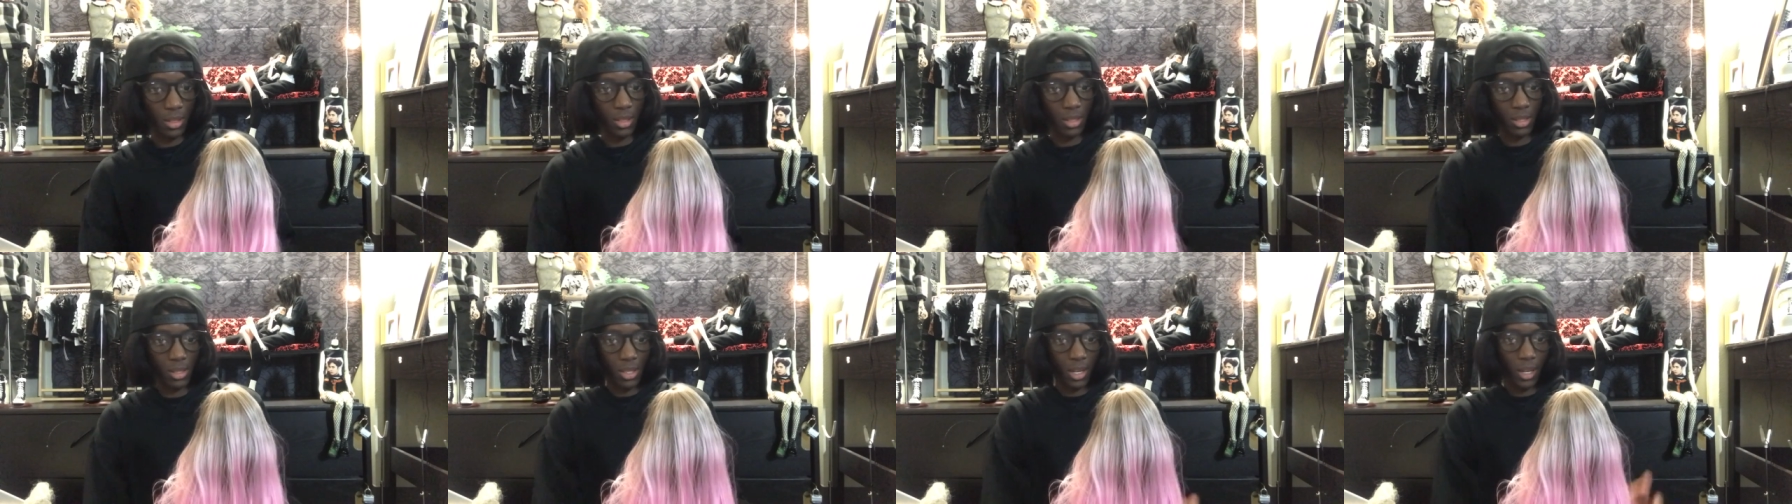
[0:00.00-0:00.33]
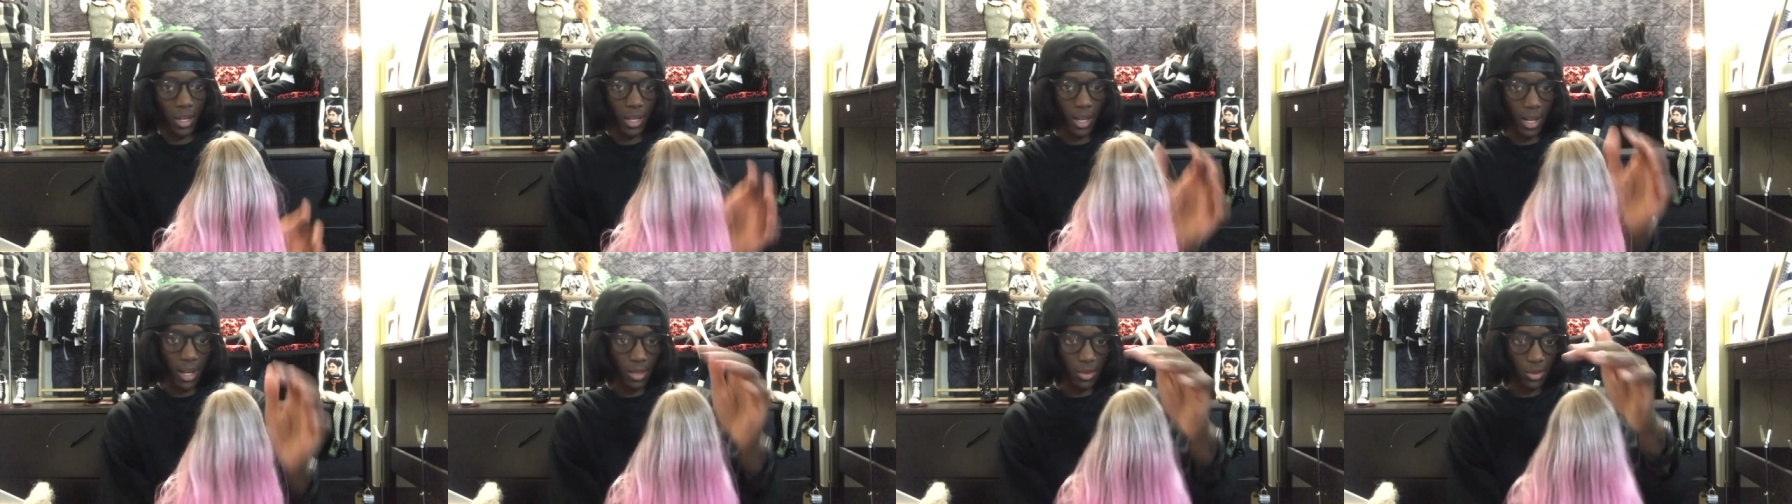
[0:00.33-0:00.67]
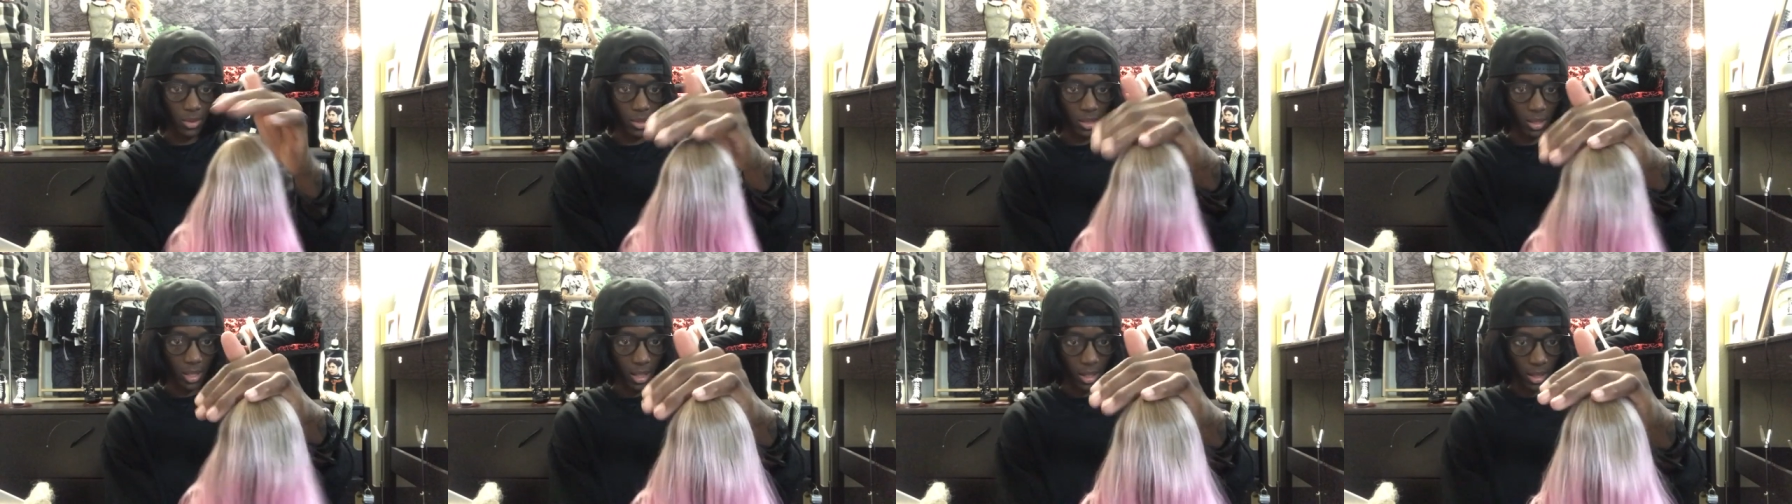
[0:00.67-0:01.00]
Sorry guys,
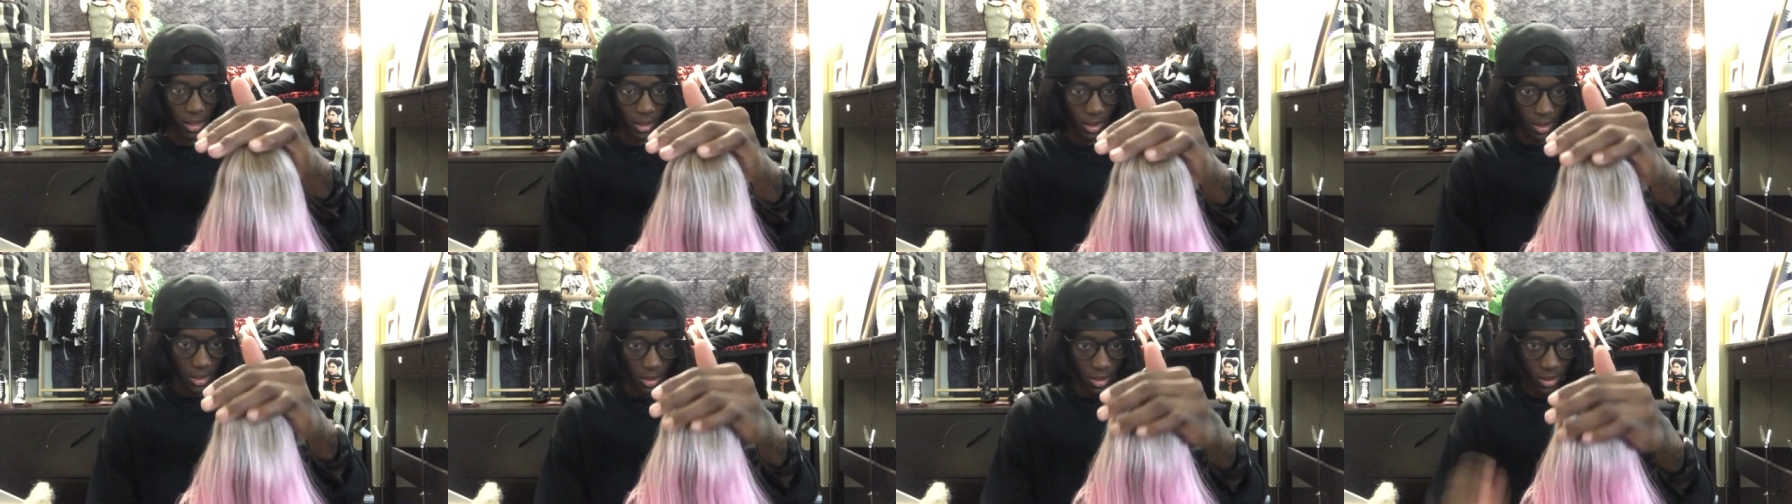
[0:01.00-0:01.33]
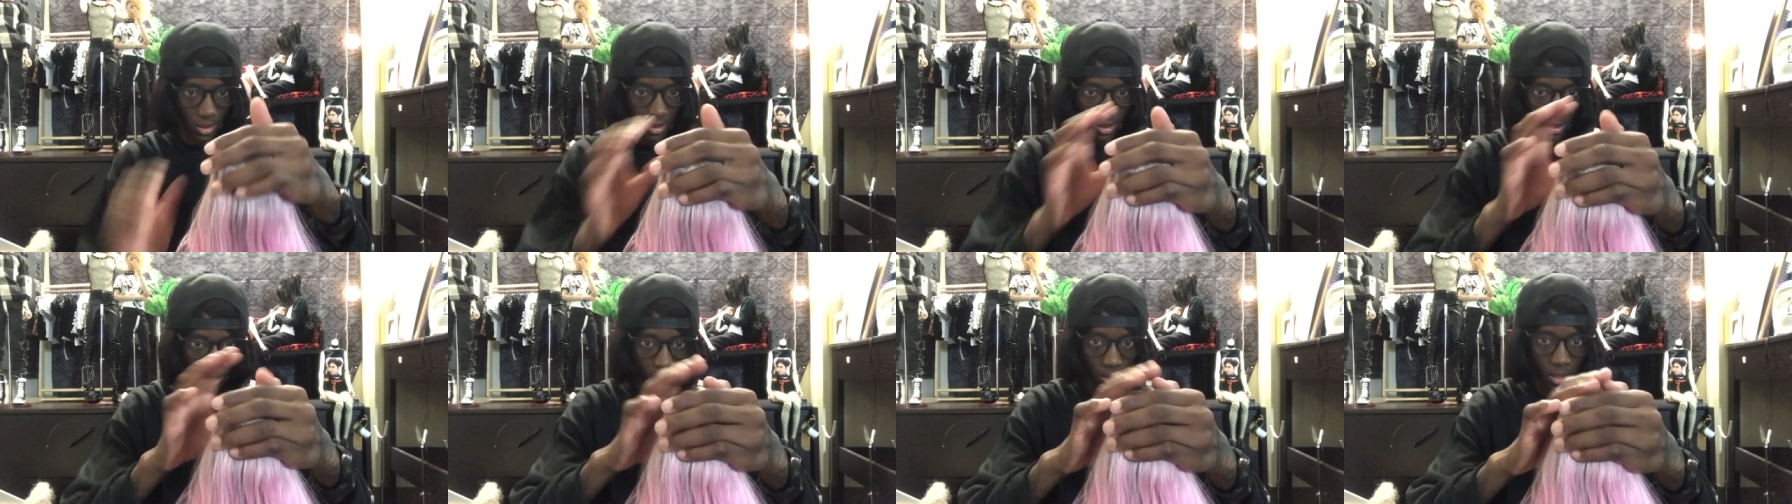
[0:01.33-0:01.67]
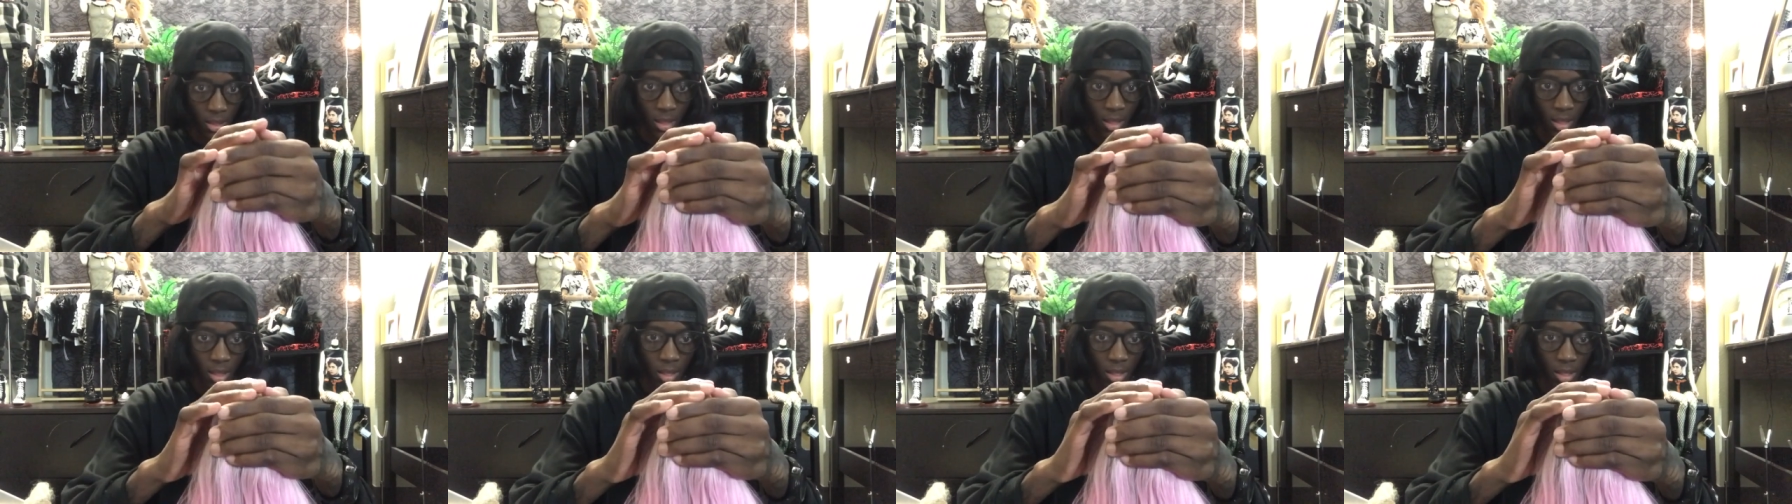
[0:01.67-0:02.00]
one second.
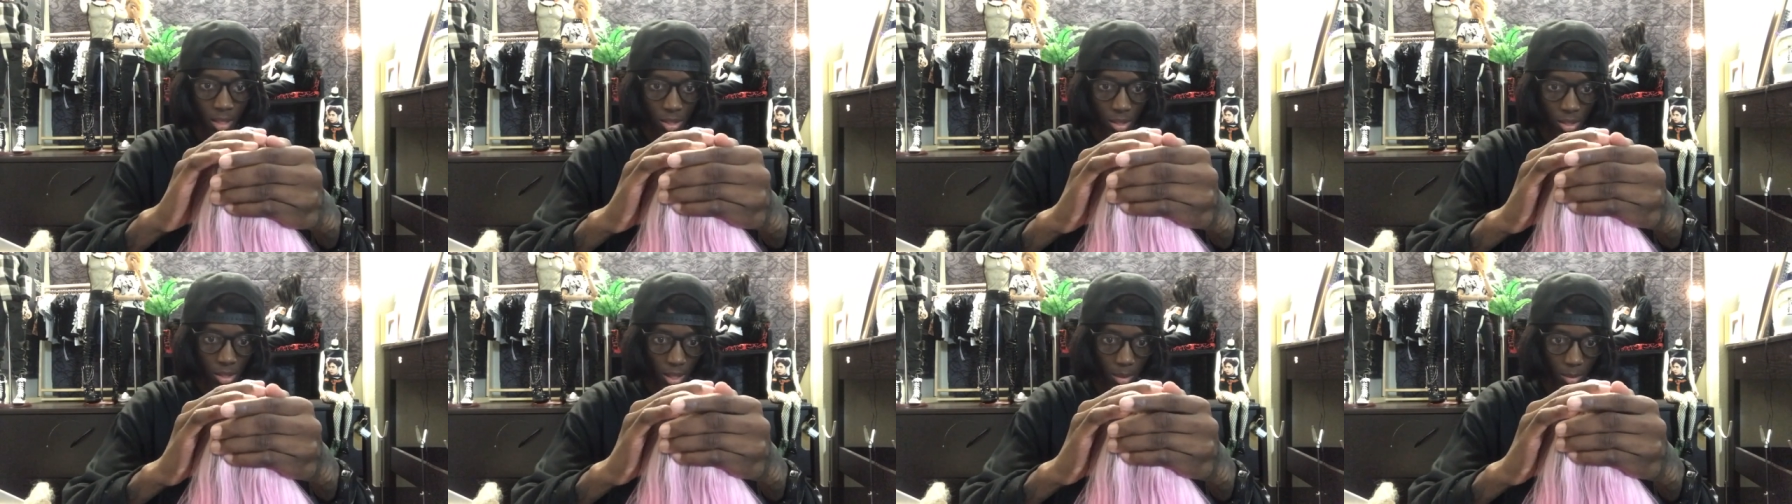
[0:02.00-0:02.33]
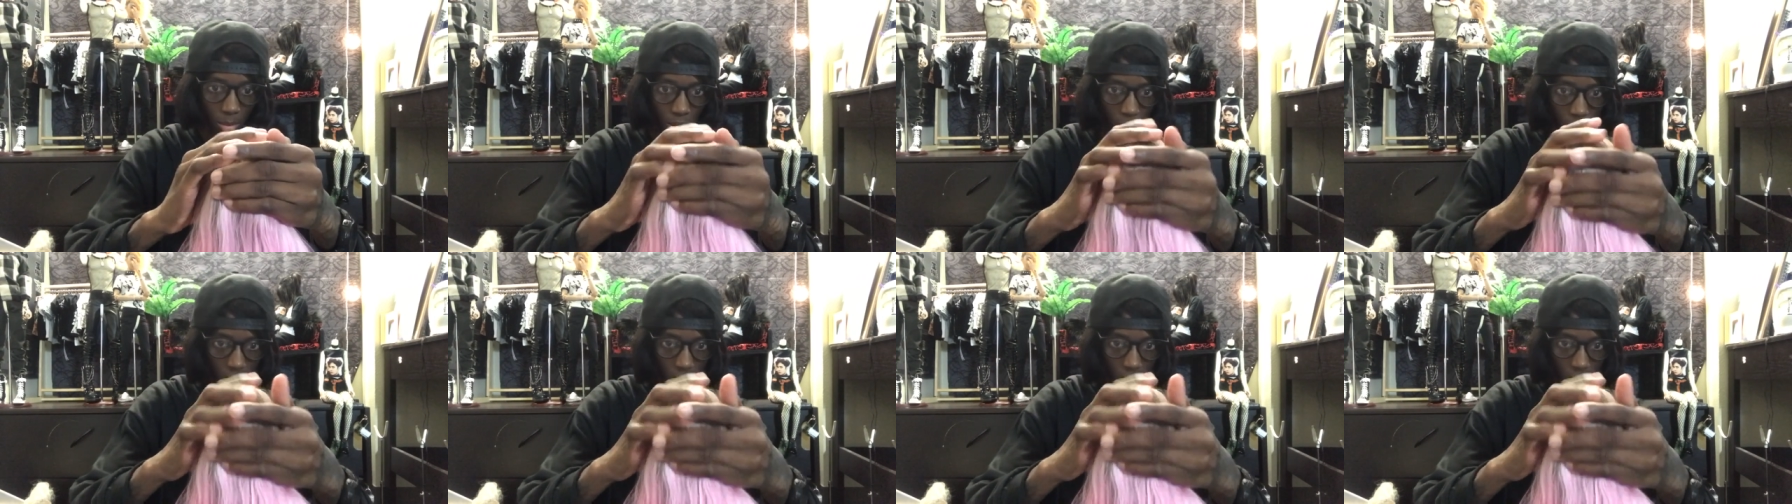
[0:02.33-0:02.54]
Should I